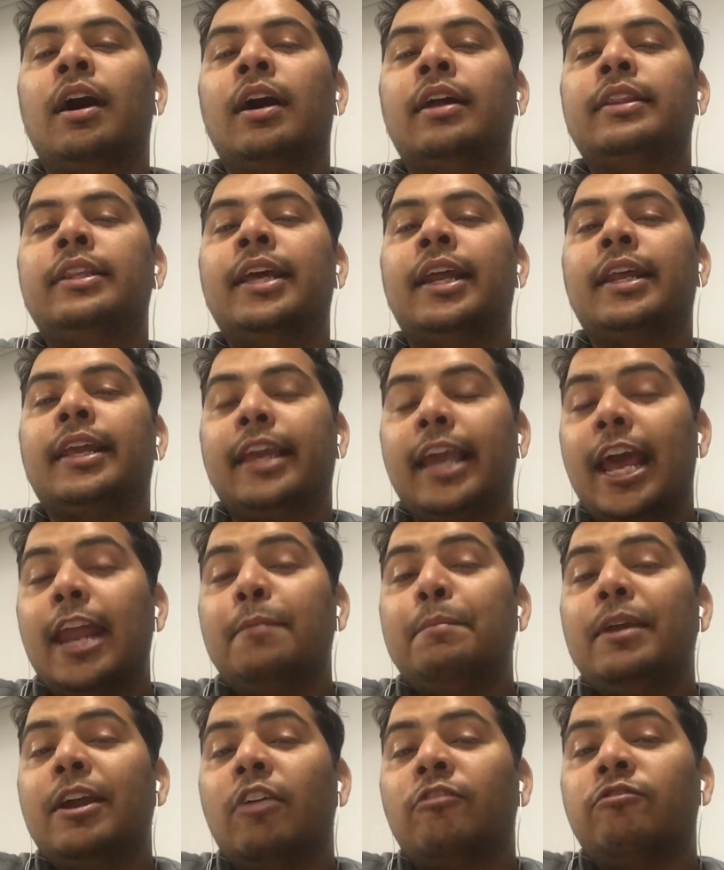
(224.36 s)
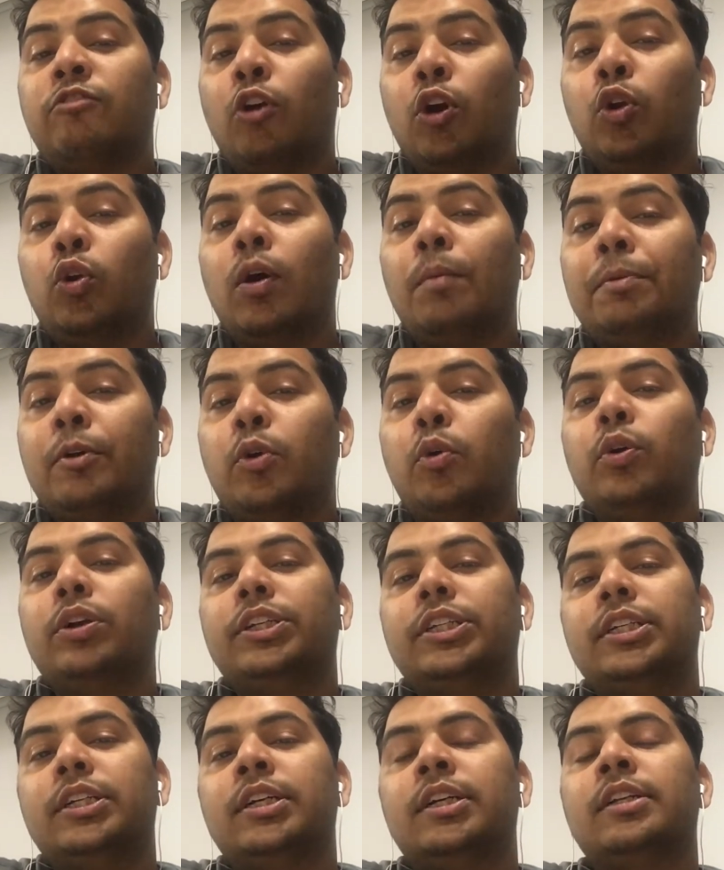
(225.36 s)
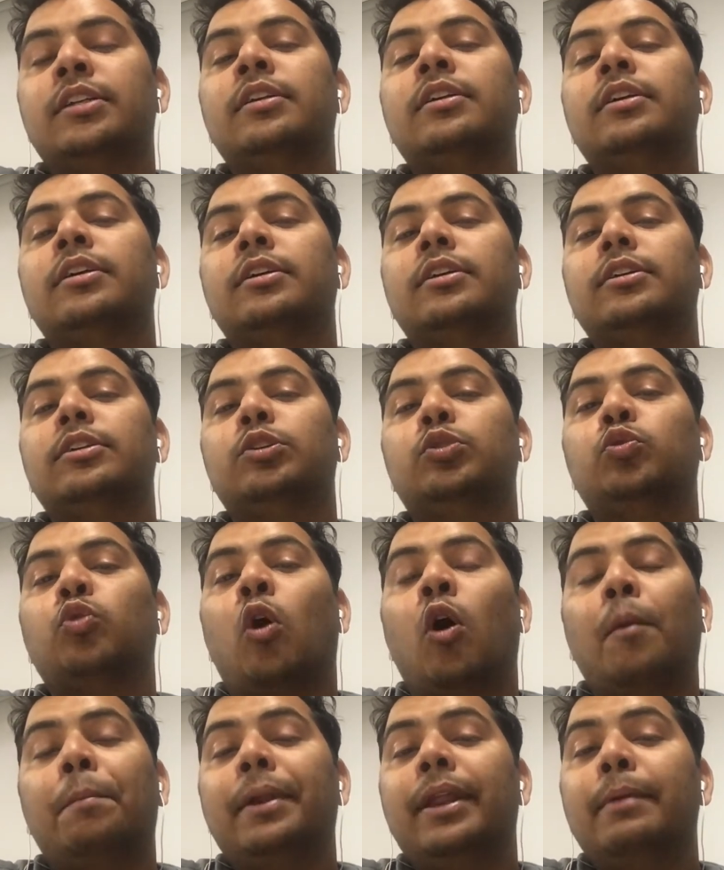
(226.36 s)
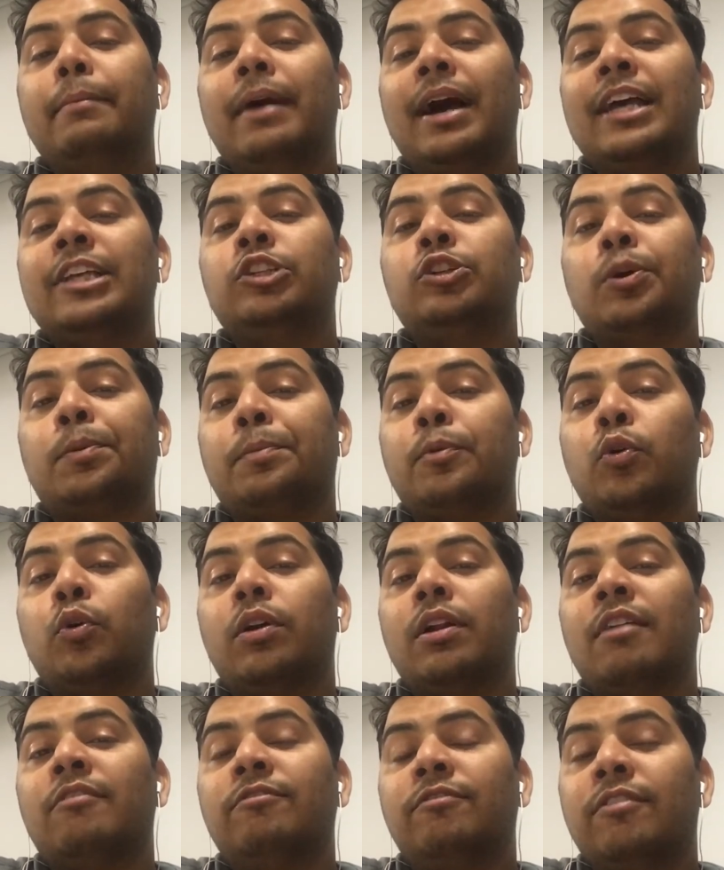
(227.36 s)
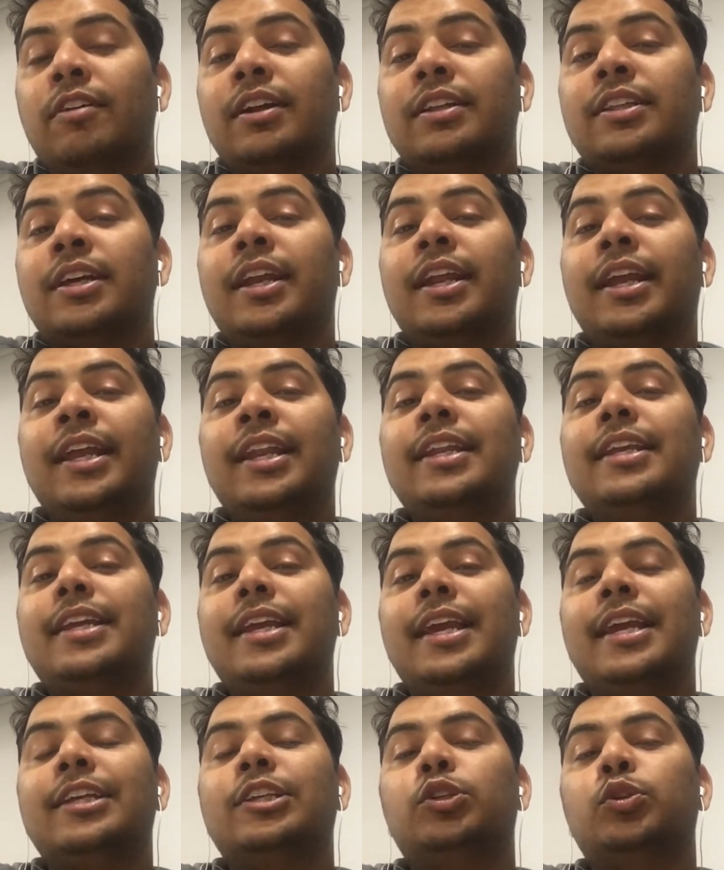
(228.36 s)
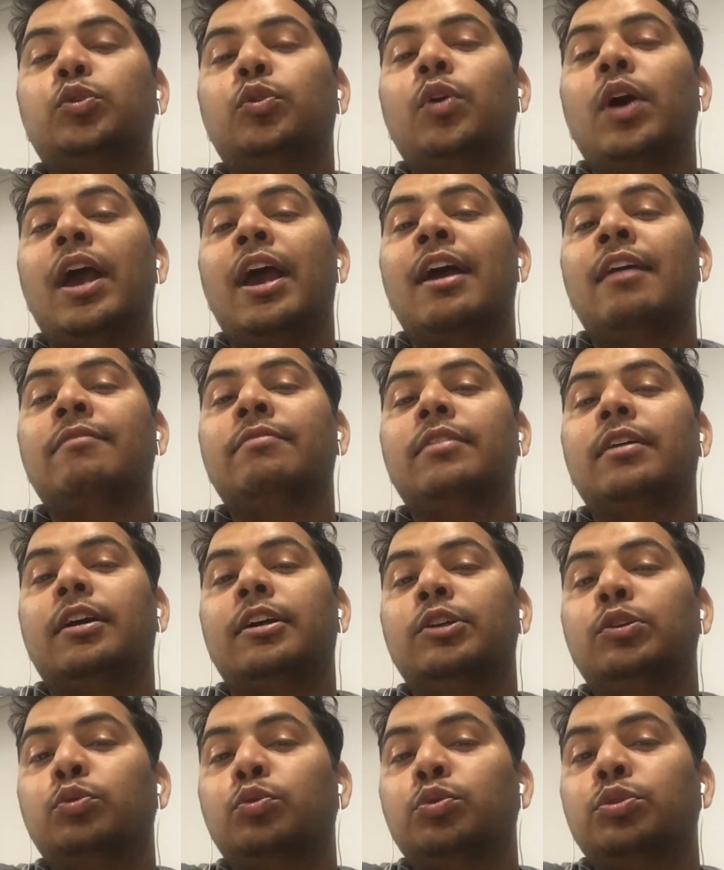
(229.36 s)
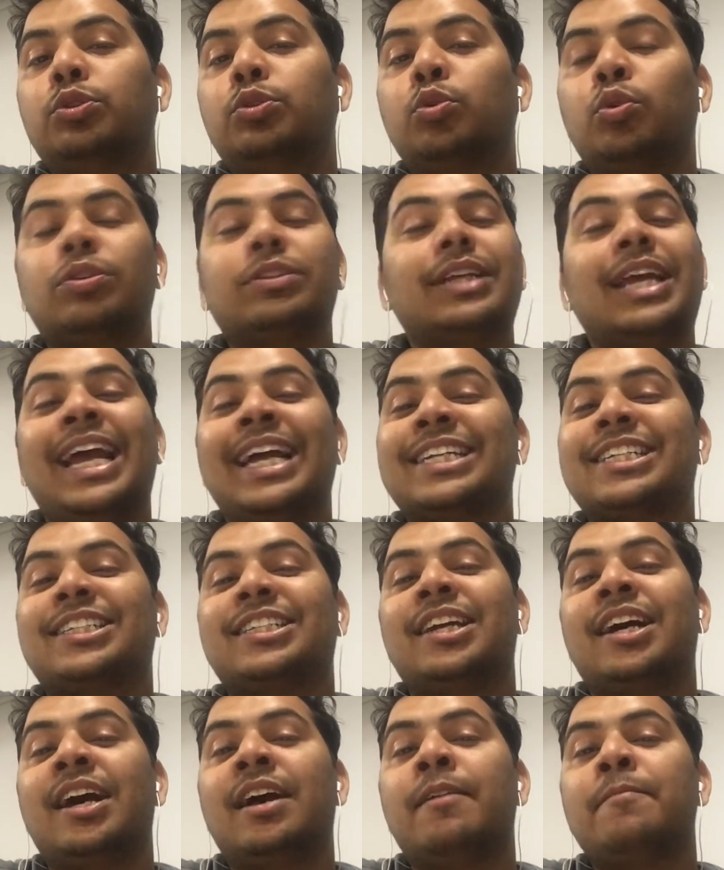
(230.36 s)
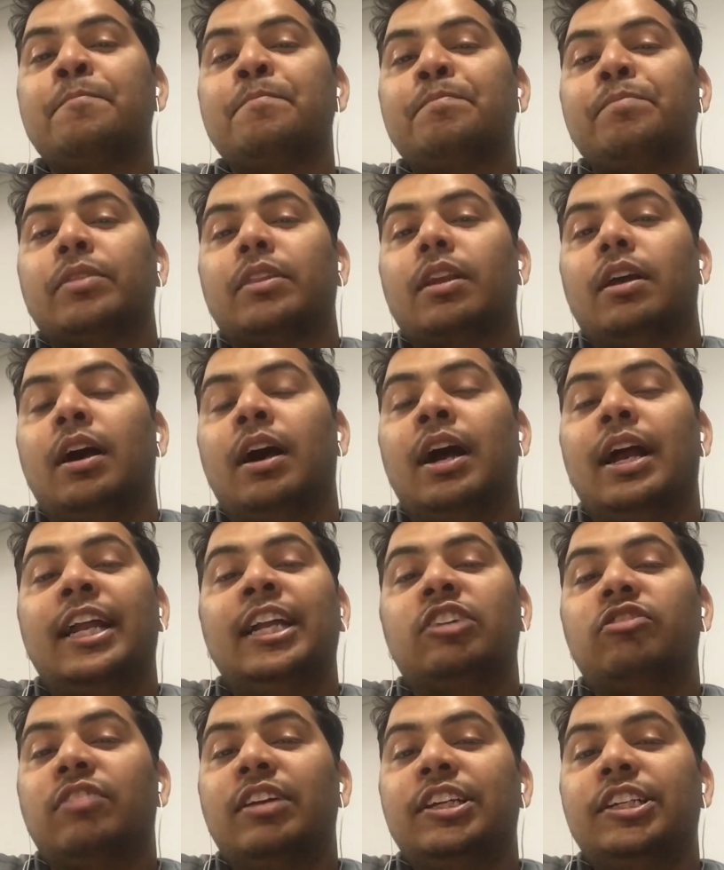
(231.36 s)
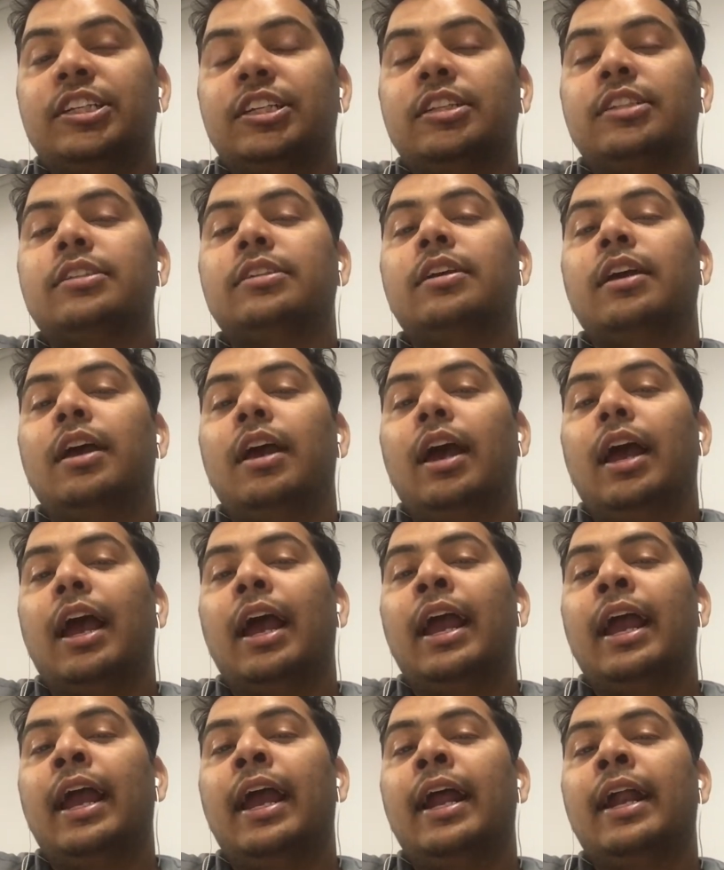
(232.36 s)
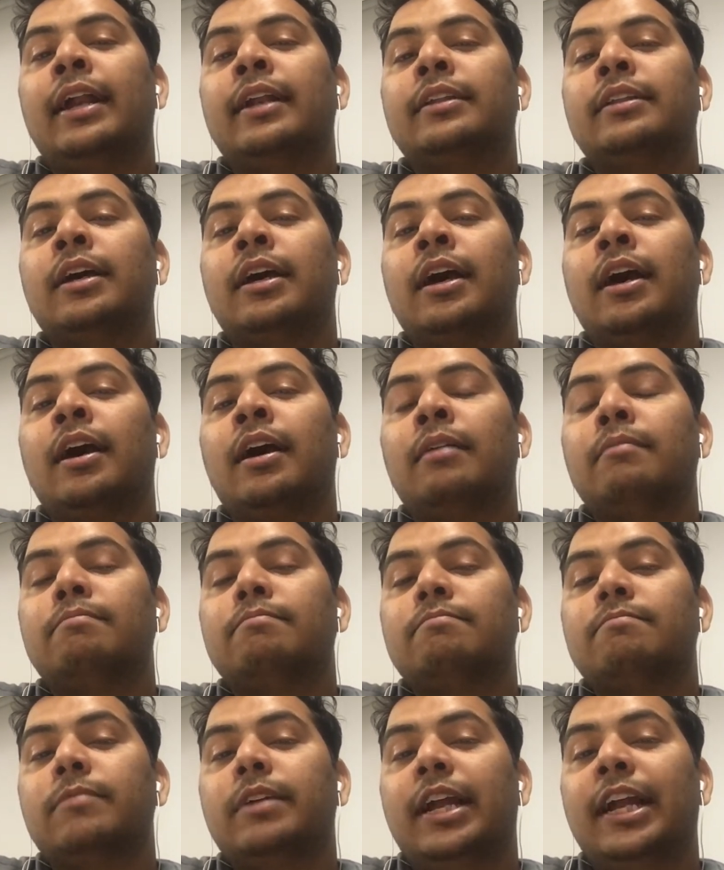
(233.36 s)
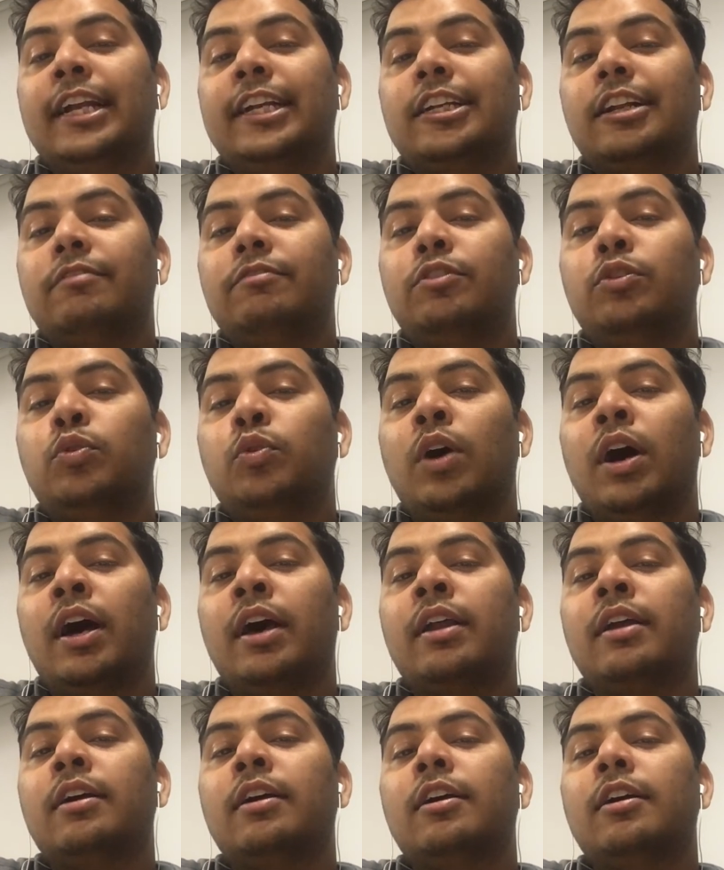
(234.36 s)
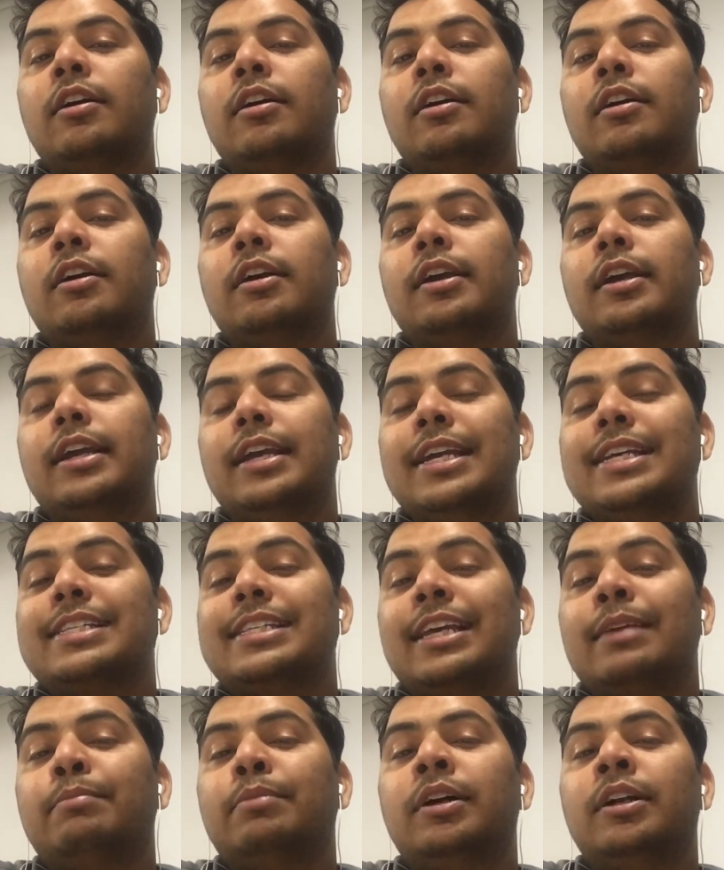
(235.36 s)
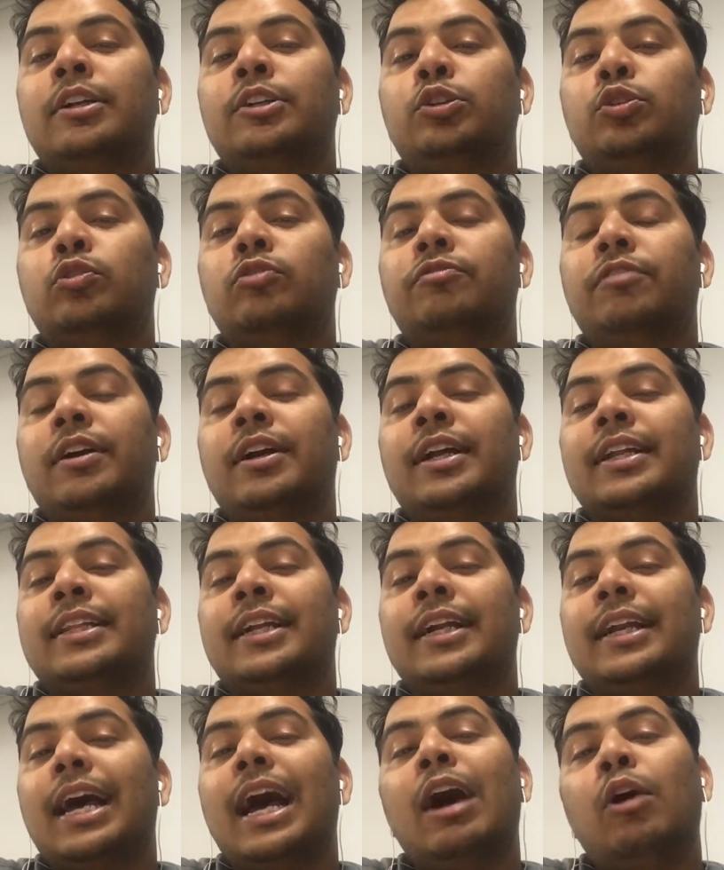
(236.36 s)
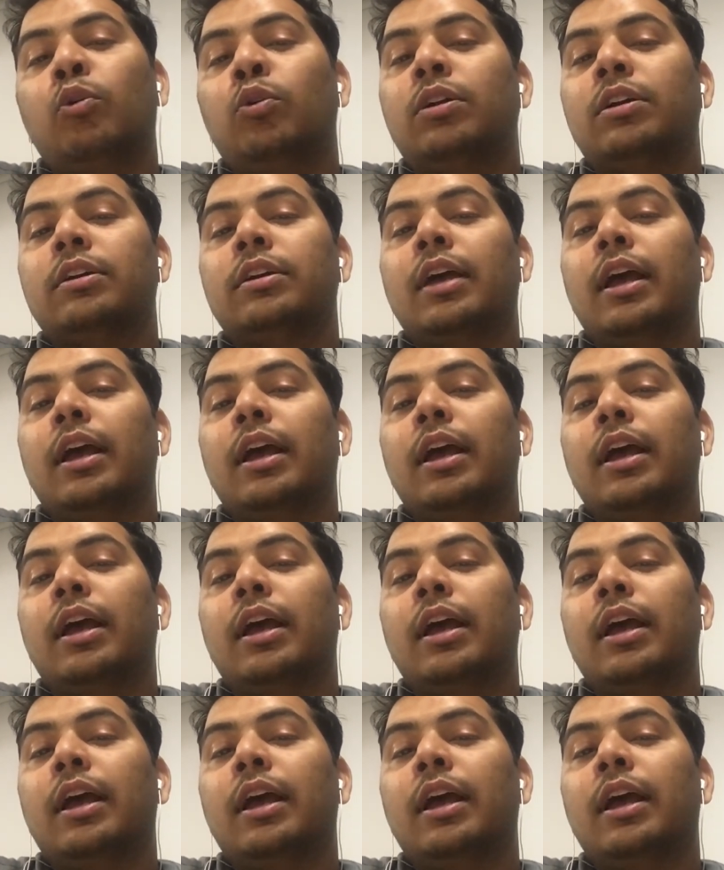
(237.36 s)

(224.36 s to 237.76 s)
there can be a follow-up question to optimize your program further in case you have used those extra iterations, and the interviewer is able to figure that out.